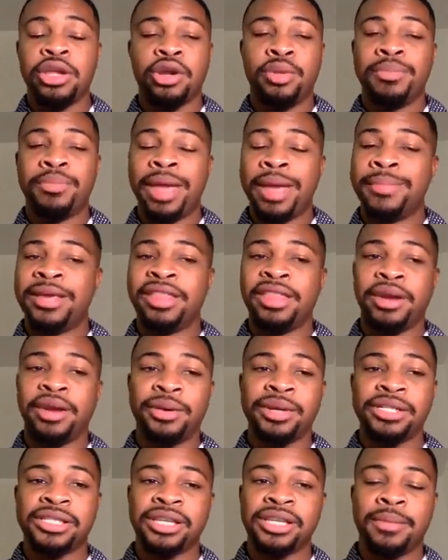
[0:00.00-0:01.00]
maybe there
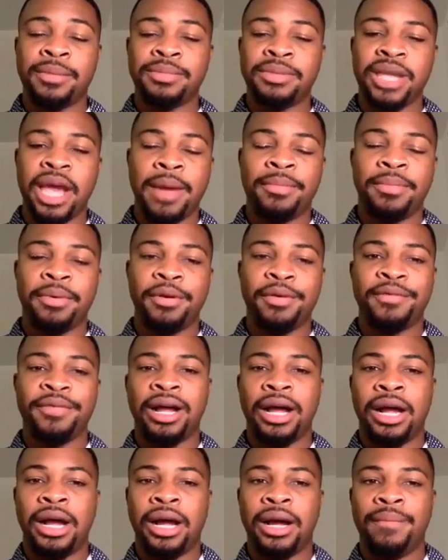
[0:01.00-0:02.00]
is some type
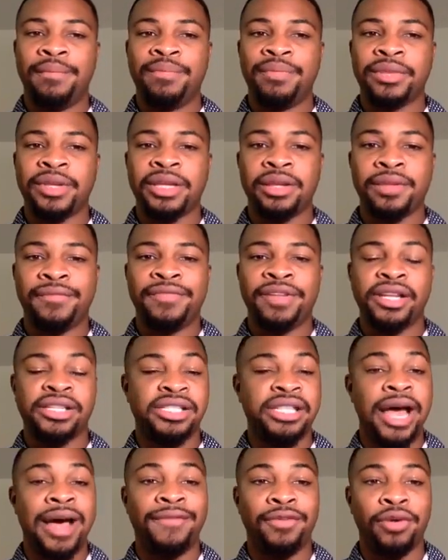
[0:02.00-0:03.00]
of
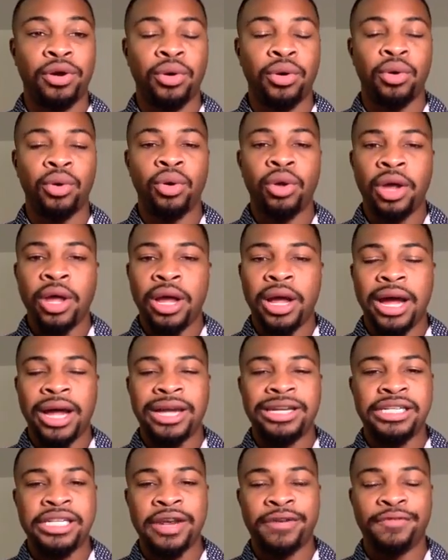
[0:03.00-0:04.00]
philosophical
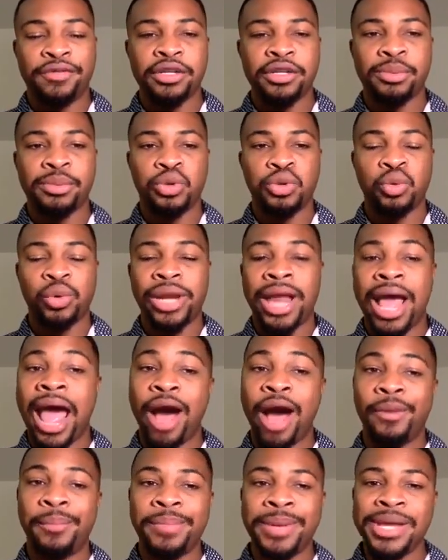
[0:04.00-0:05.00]
difference between
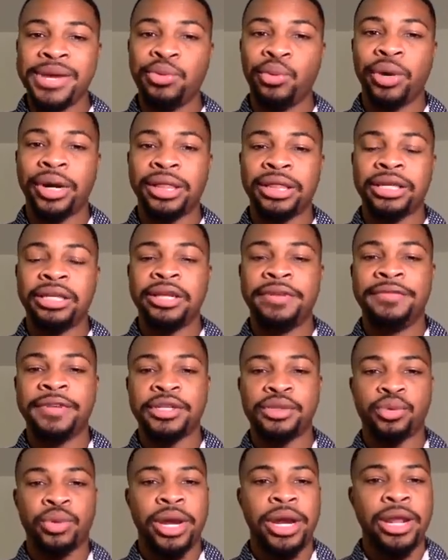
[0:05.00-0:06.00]
how Pete wanted the
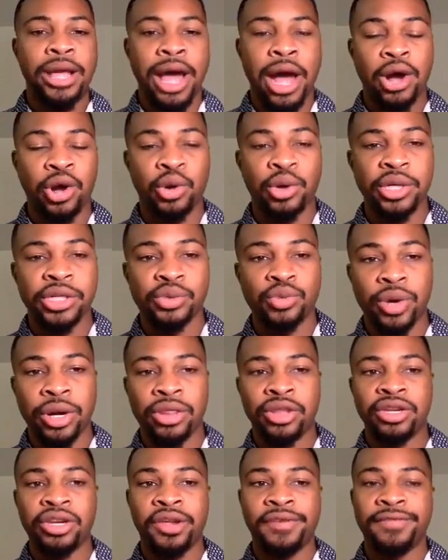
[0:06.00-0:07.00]
defense ran and how Chris wanted
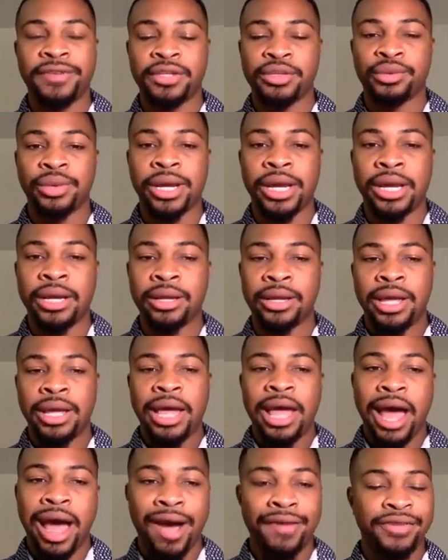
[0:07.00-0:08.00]
the defense ran.
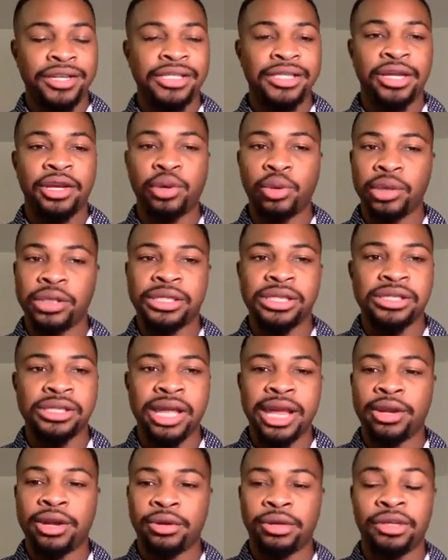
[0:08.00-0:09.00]
Obviously, Chris has
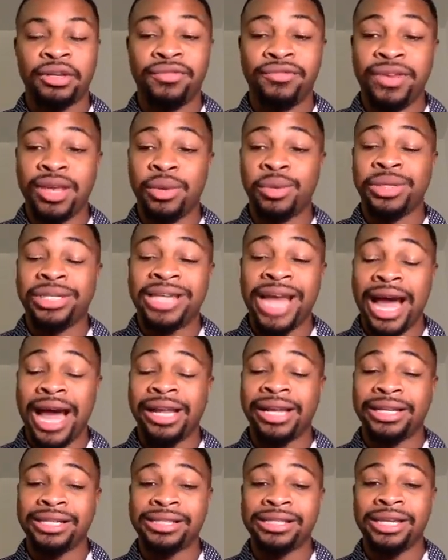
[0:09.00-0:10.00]
landed on his feet with
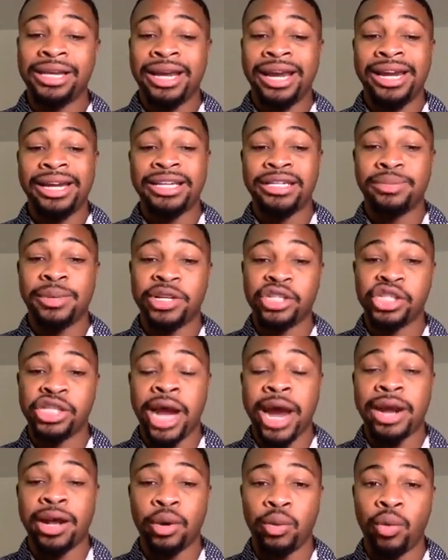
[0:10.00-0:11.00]
Dallas, and he's been
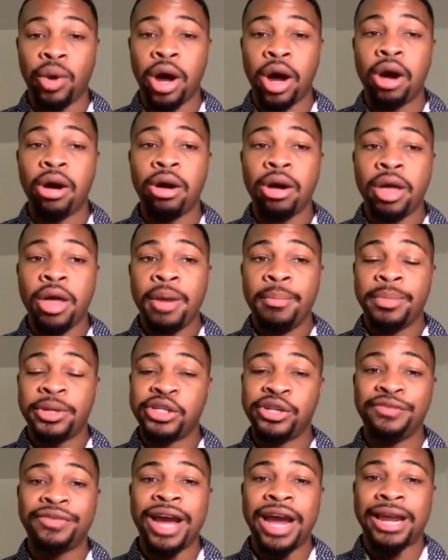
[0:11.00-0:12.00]
shining well. But
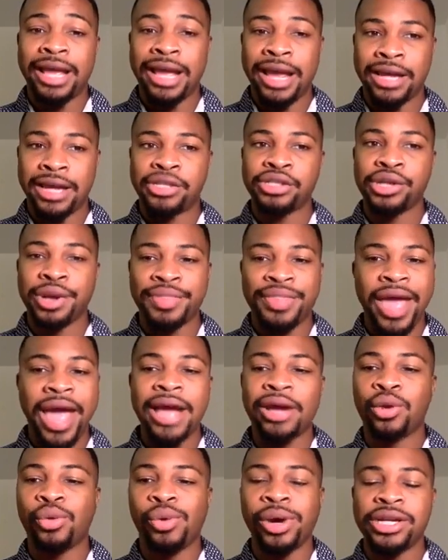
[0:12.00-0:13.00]
you've got to answer
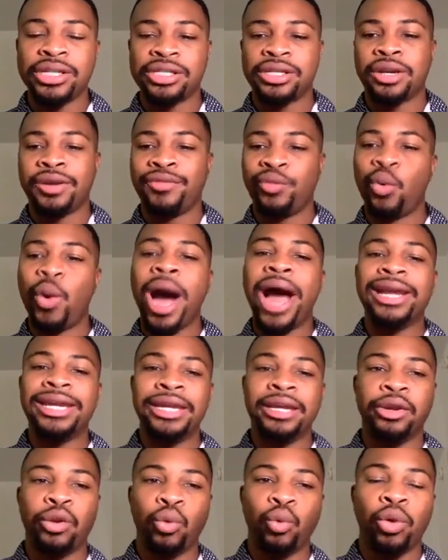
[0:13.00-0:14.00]
that question of why
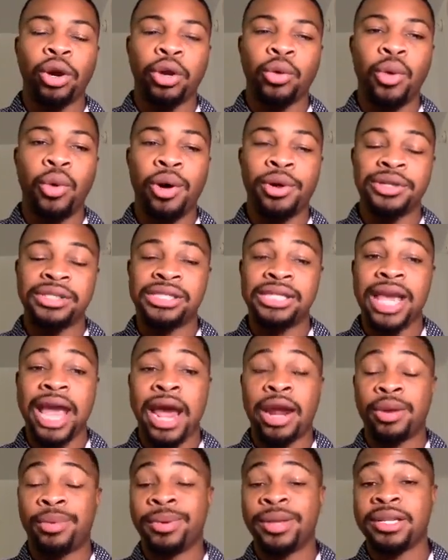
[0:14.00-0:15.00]
didn't it work well in
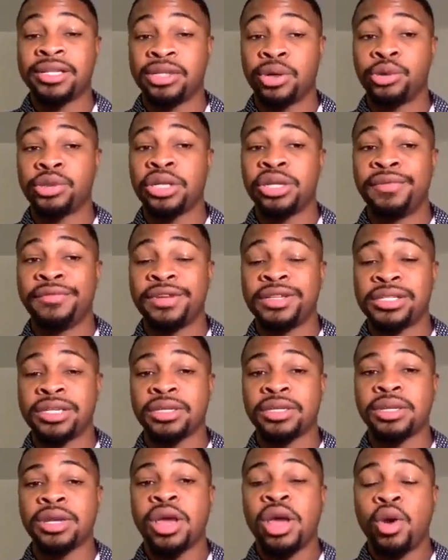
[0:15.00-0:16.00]
Seattle, because those
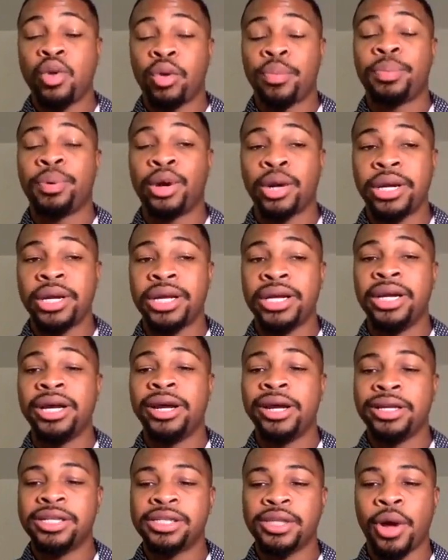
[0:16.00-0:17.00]
defenses were pretty
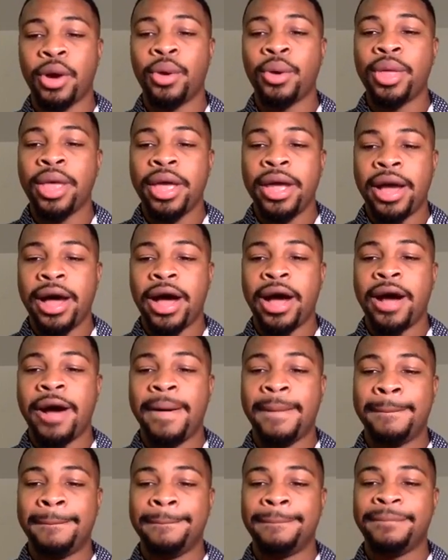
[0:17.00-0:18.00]
good. So,
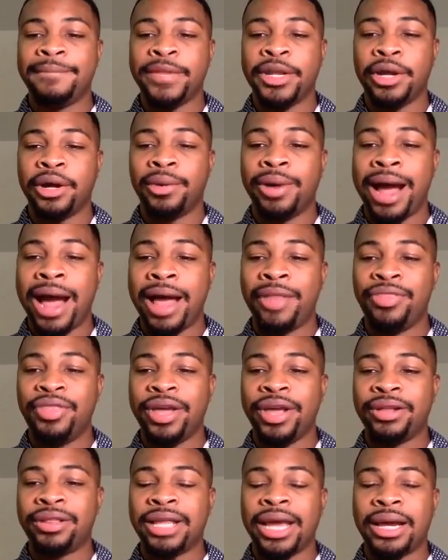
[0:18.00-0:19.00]
I
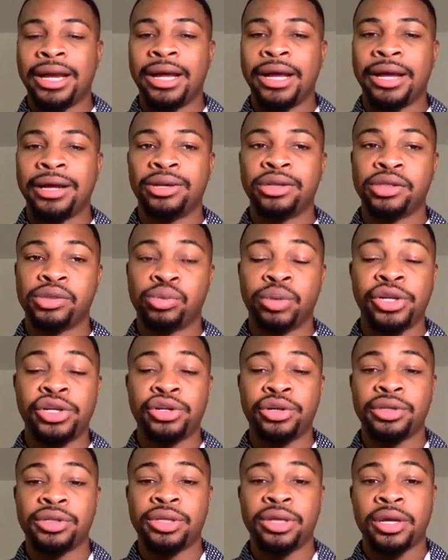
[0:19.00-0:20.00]
think that Chris
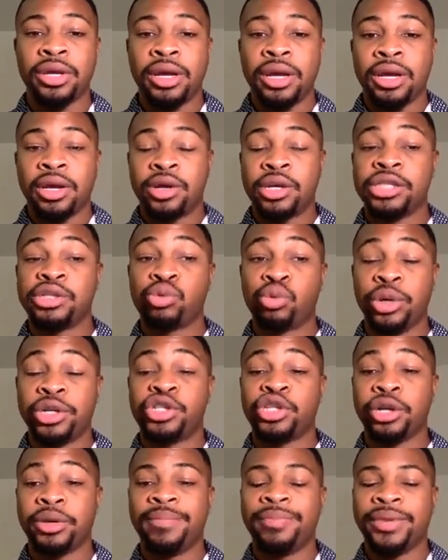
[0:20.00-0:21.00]
Richard
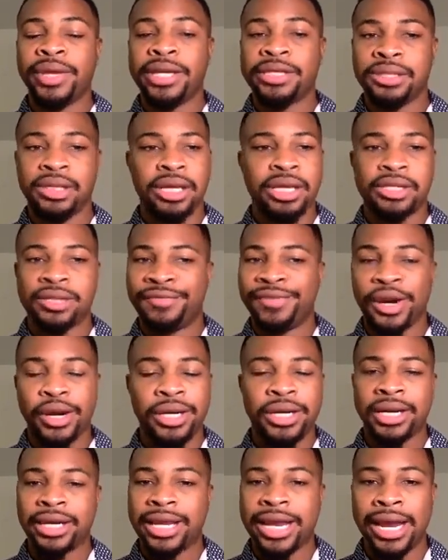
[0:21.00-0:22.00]
is a very
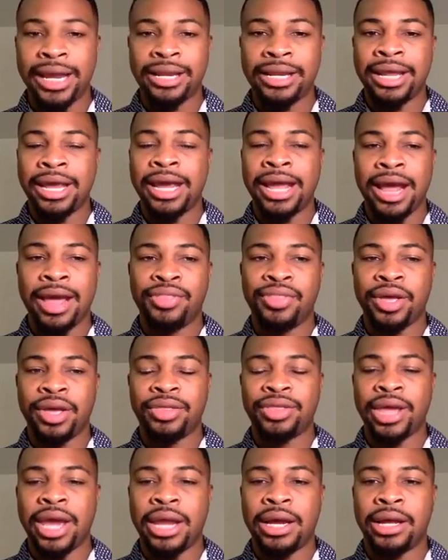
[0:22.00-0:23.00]
good candidate. I think
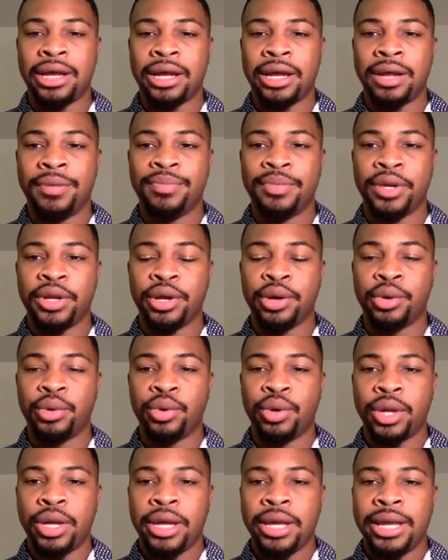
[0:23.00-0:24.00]
that,
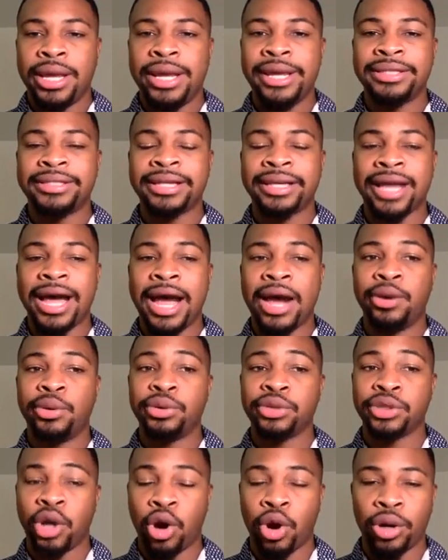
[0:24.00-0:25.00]
he's a guy
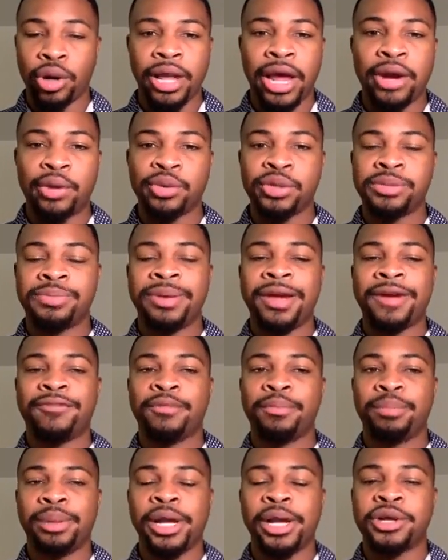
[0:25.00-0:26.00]
who's earned a lot of respect
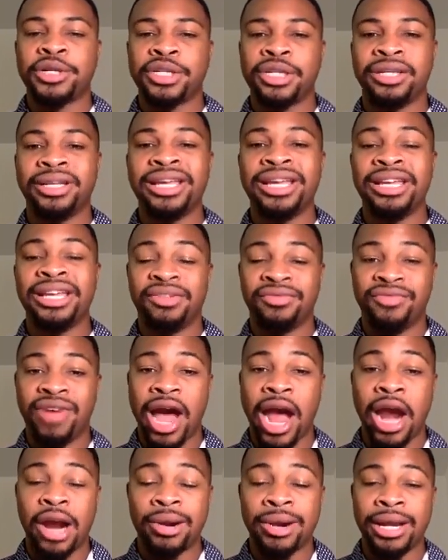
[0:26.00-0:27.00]
from players in the league. He's
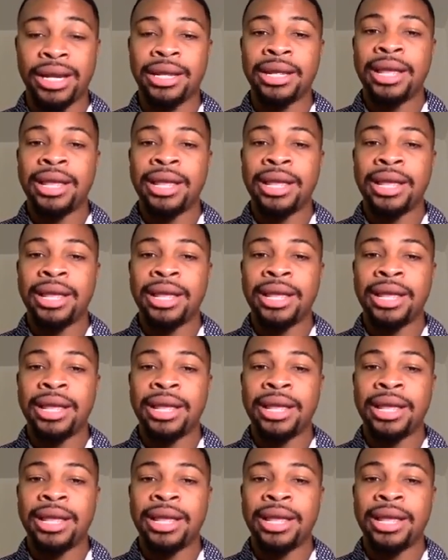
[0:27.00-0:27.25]
fiery,